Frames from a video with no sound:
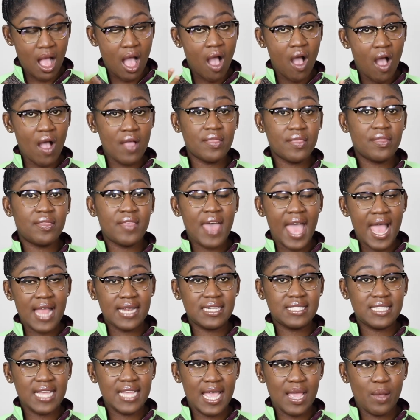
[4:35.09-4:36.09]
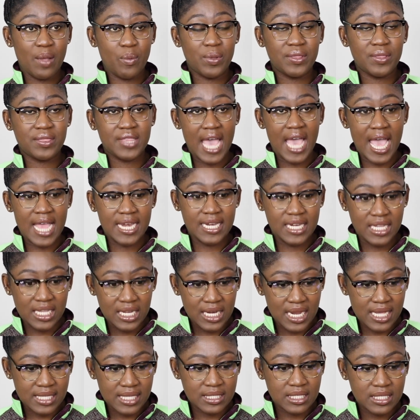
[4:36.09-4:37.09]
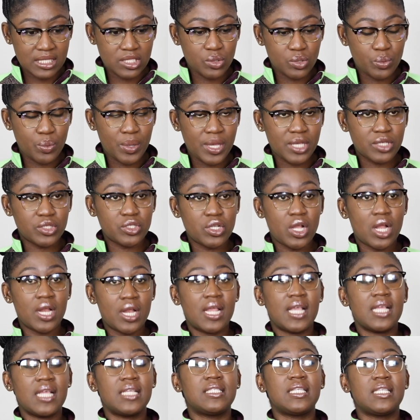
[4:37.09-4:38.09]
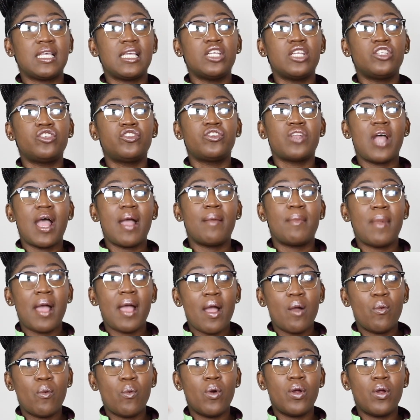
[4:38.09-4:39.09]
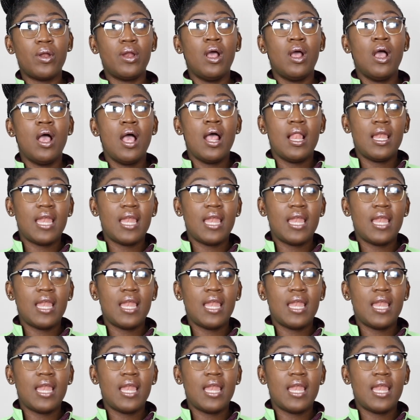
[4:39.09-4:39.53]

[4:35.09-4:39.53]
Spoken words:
on that day with the Adidas situation is each time I would